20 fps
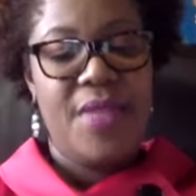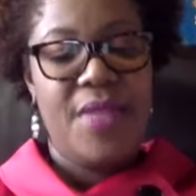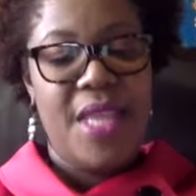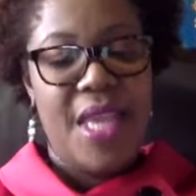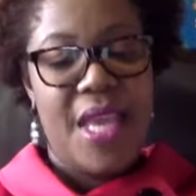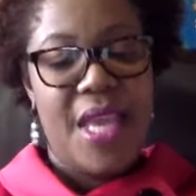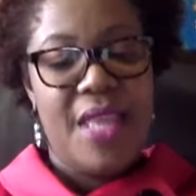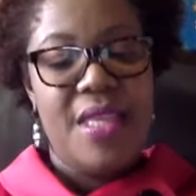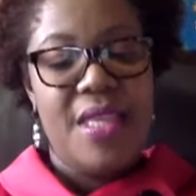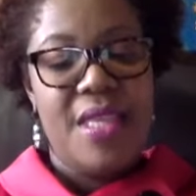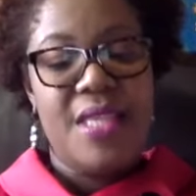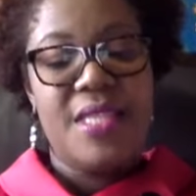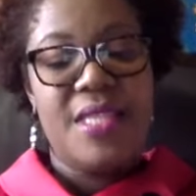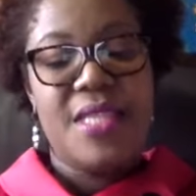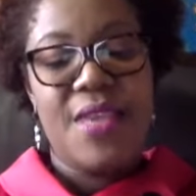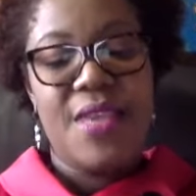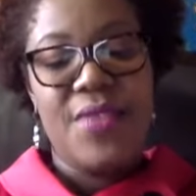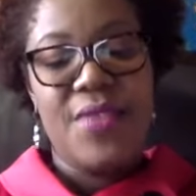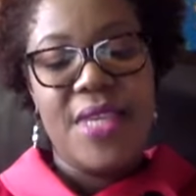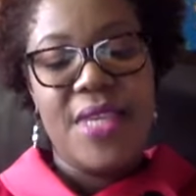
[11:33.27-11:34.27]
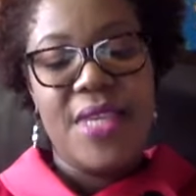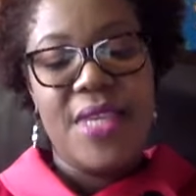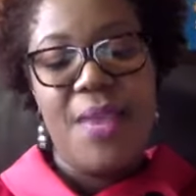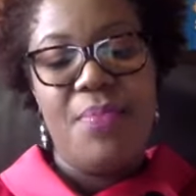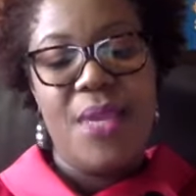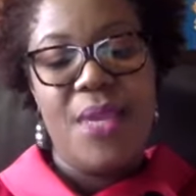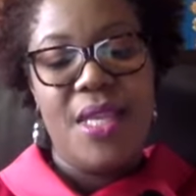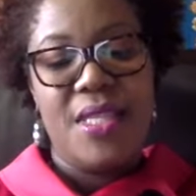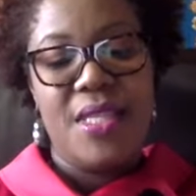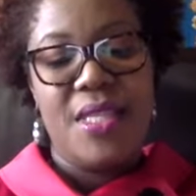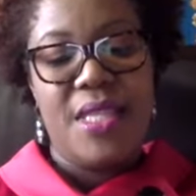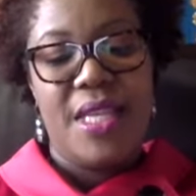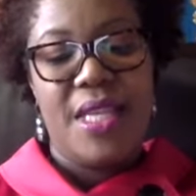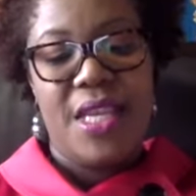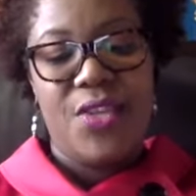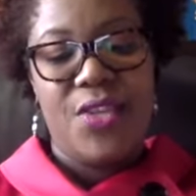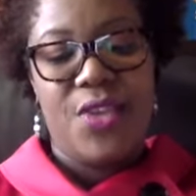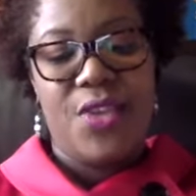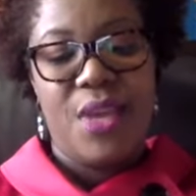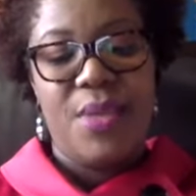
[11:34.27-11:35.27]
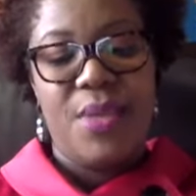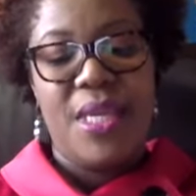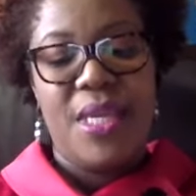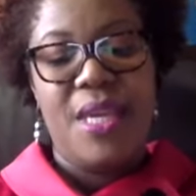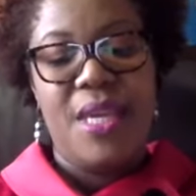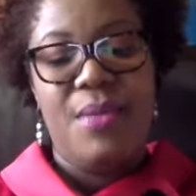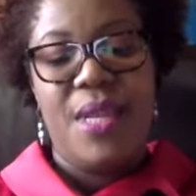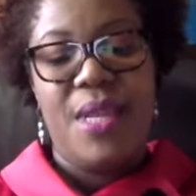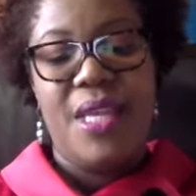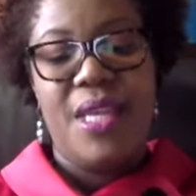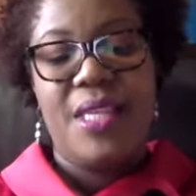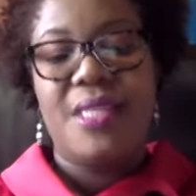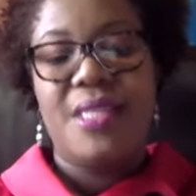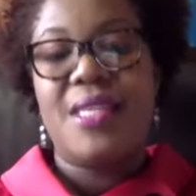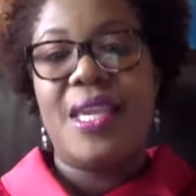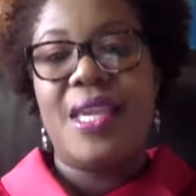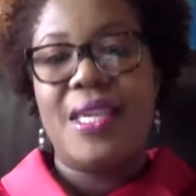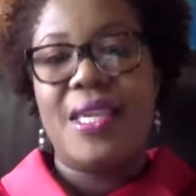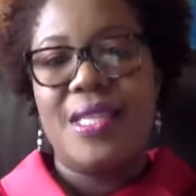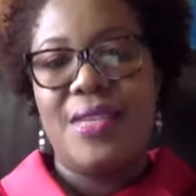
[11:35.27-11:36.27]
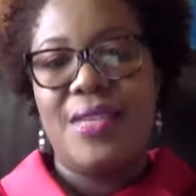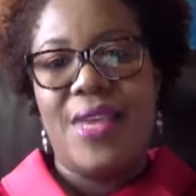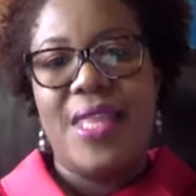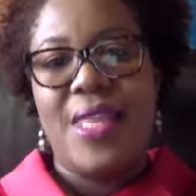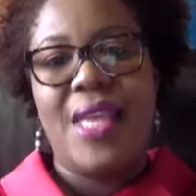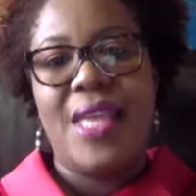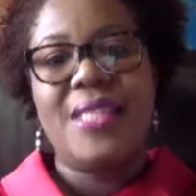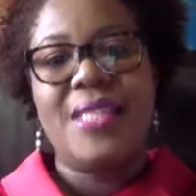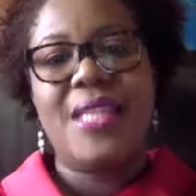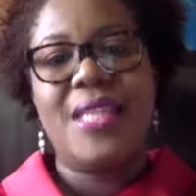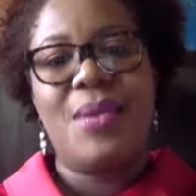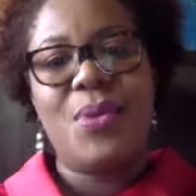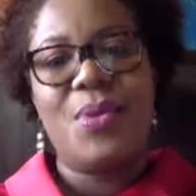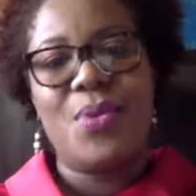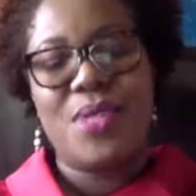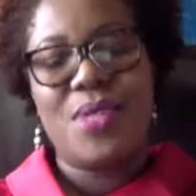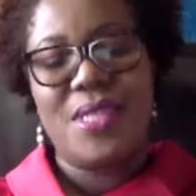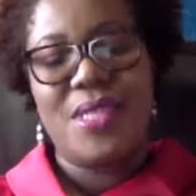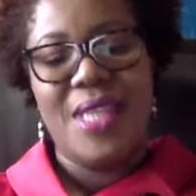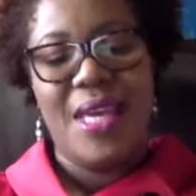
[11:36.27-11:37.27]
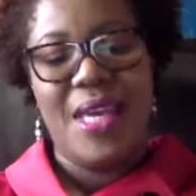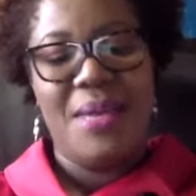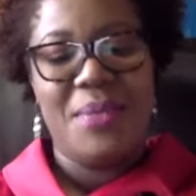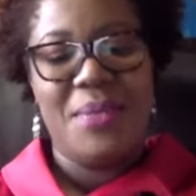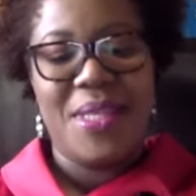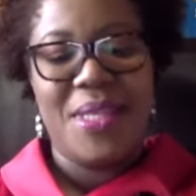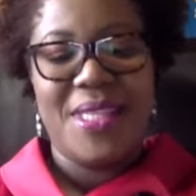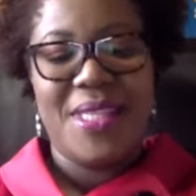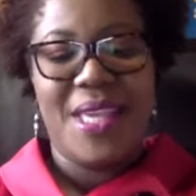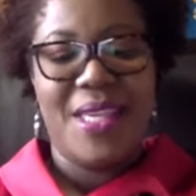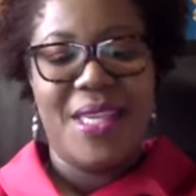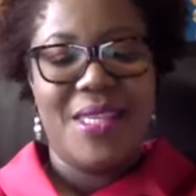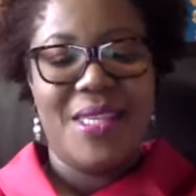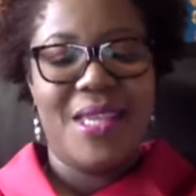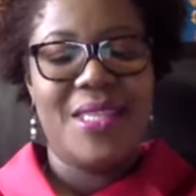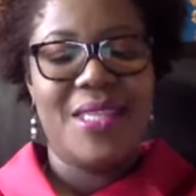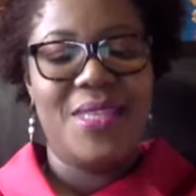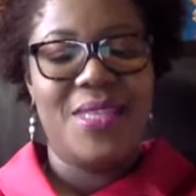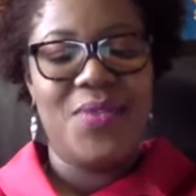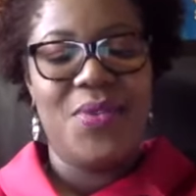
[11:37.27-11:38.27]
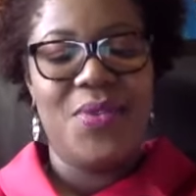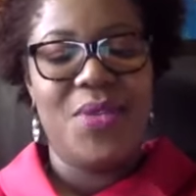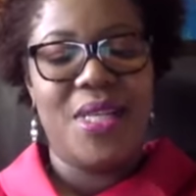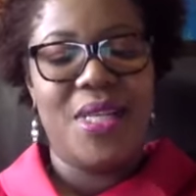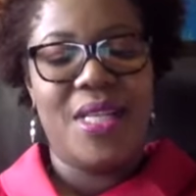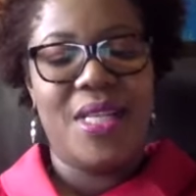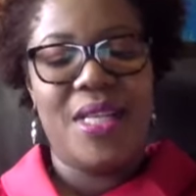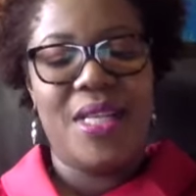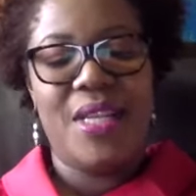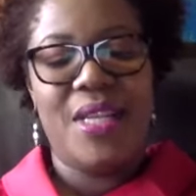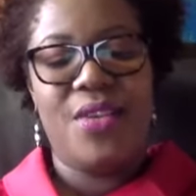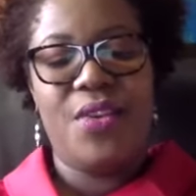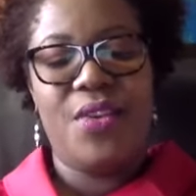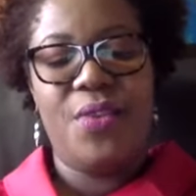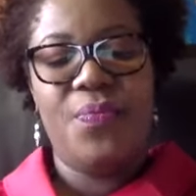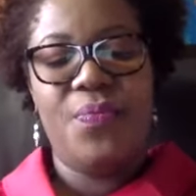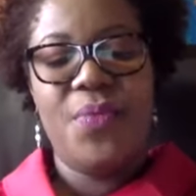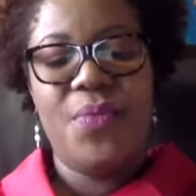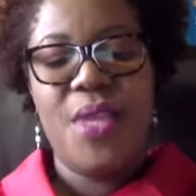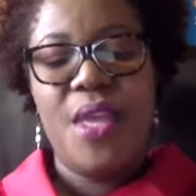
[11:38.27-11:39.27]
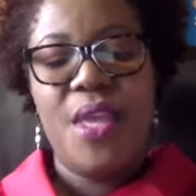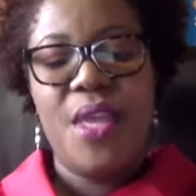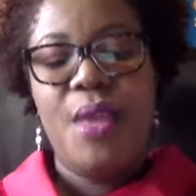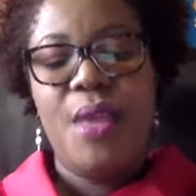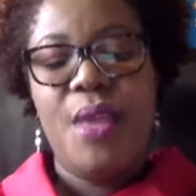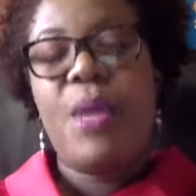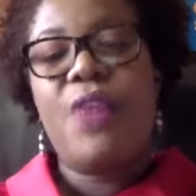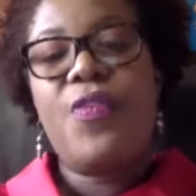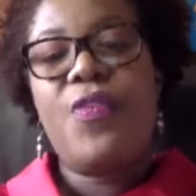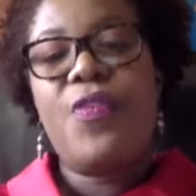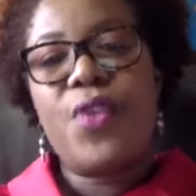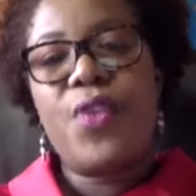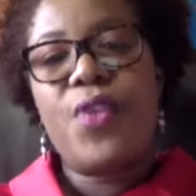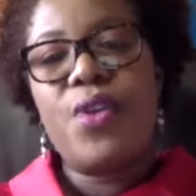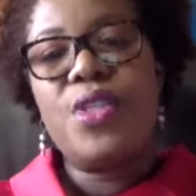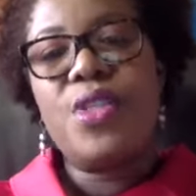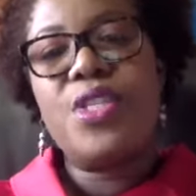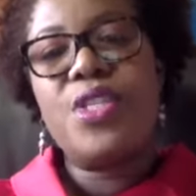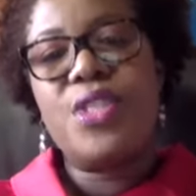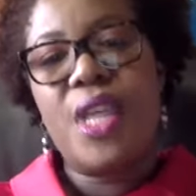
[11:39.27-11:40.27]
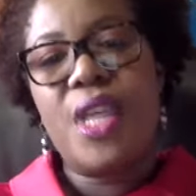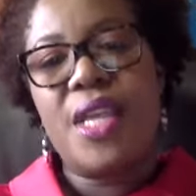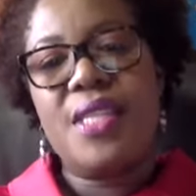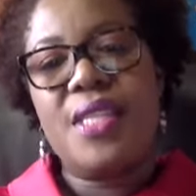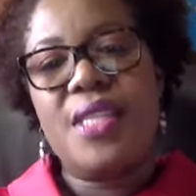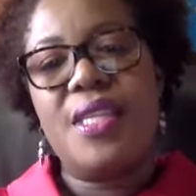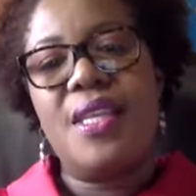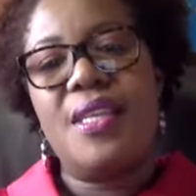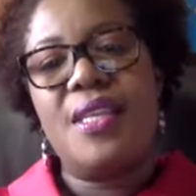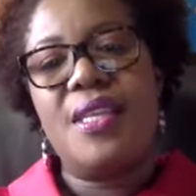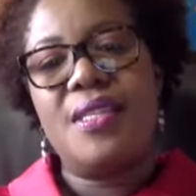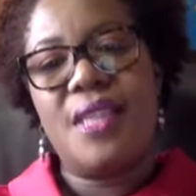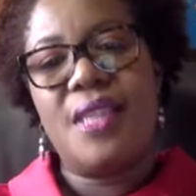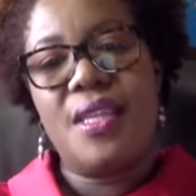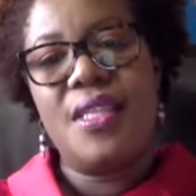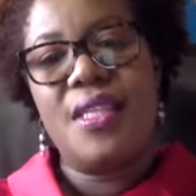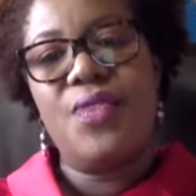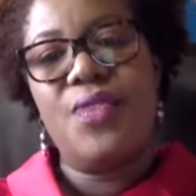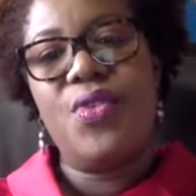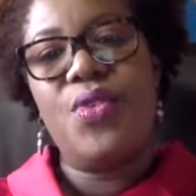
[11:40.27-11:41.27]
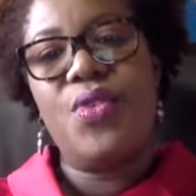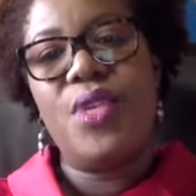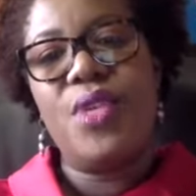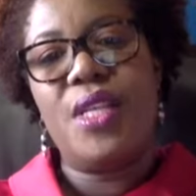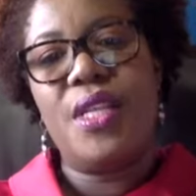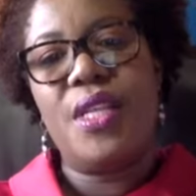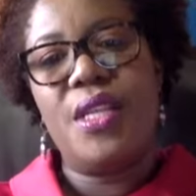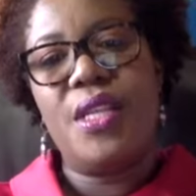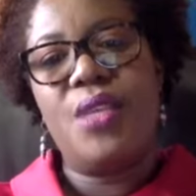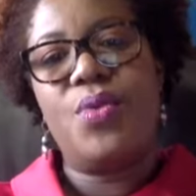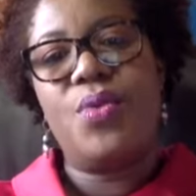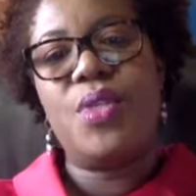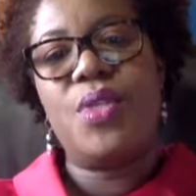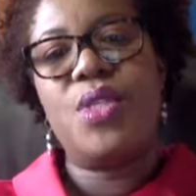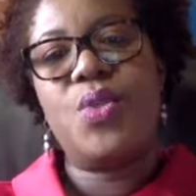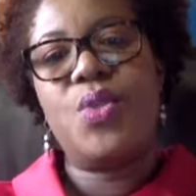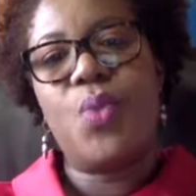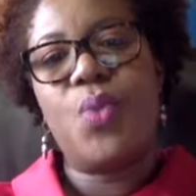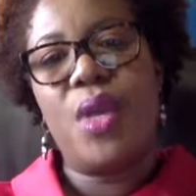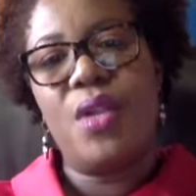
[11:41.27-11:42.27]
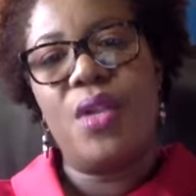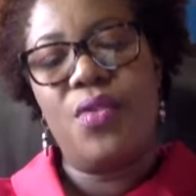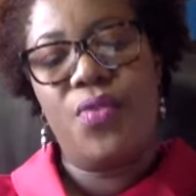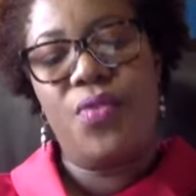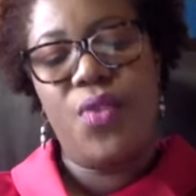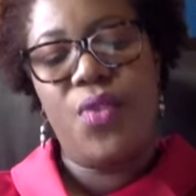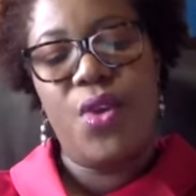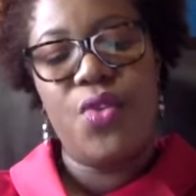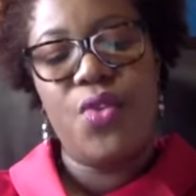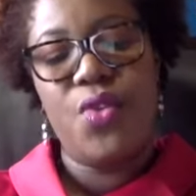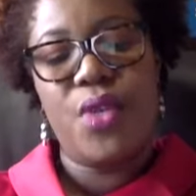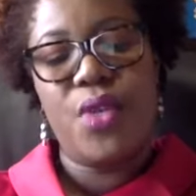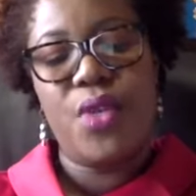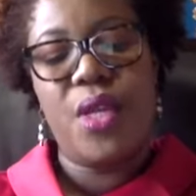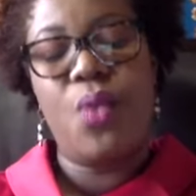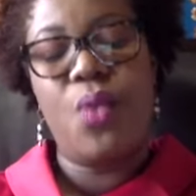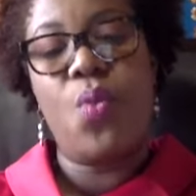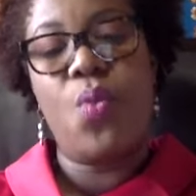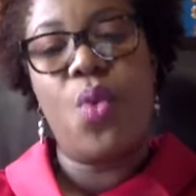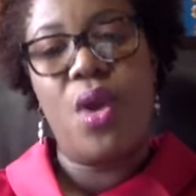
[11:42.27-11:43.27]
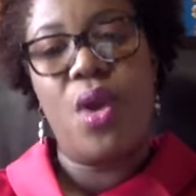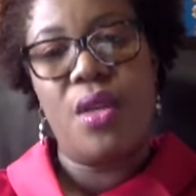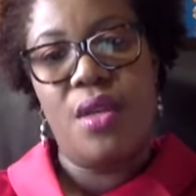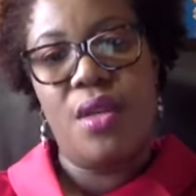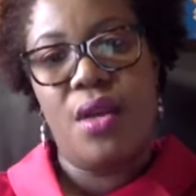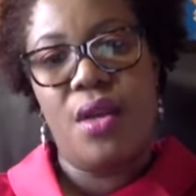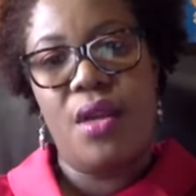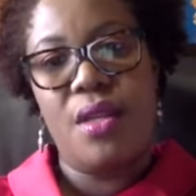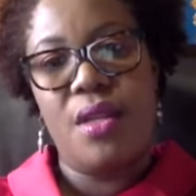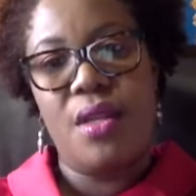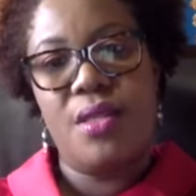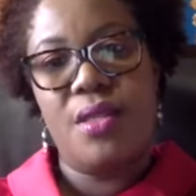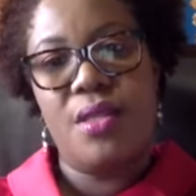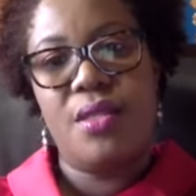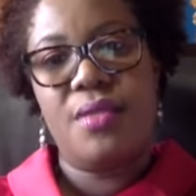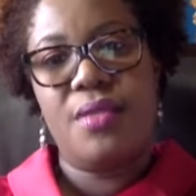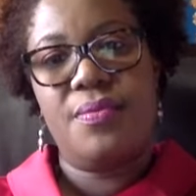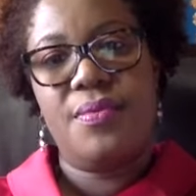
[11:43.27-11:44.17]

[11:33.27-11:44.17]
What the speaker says: And then 7 campaigns later, I became an executive. At that time, it was executive unit leader. My first check as an executive unit leader was $1,201.